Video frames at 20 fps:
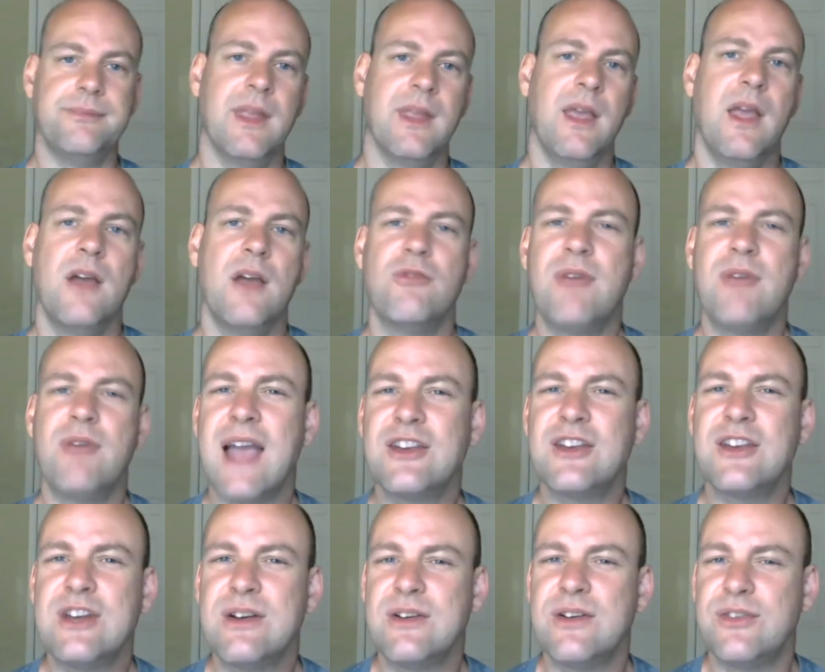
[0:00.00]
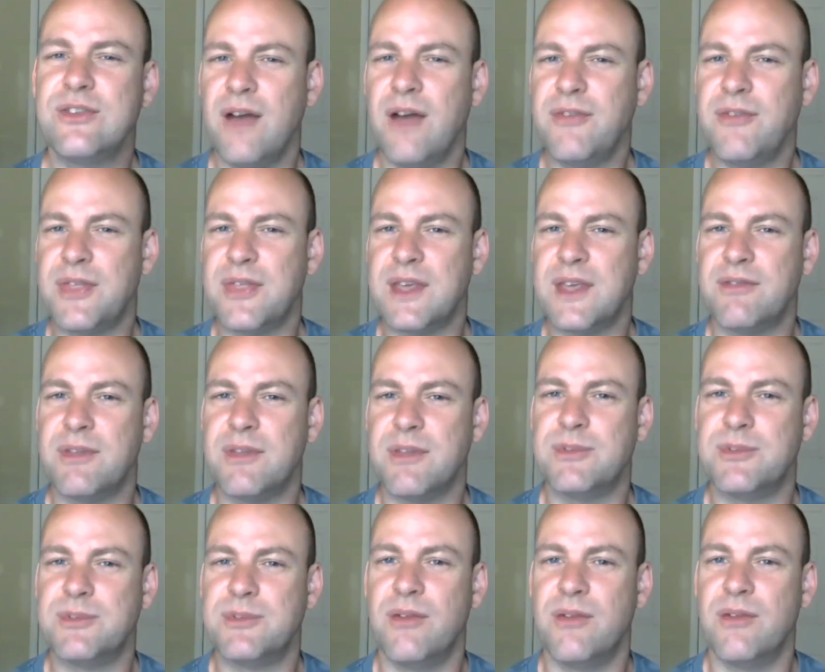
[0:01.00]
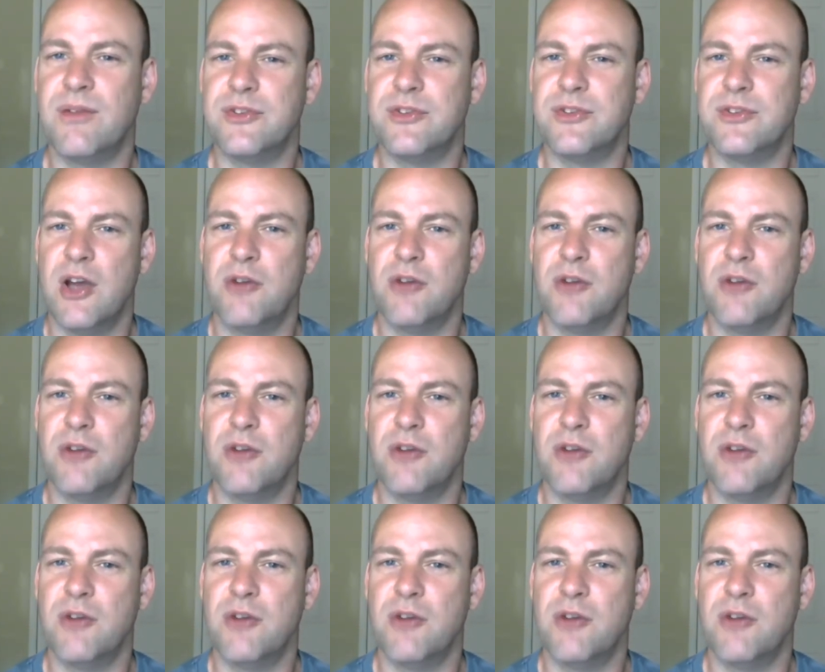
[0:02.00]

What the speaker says: Reactionaries often think of themselves as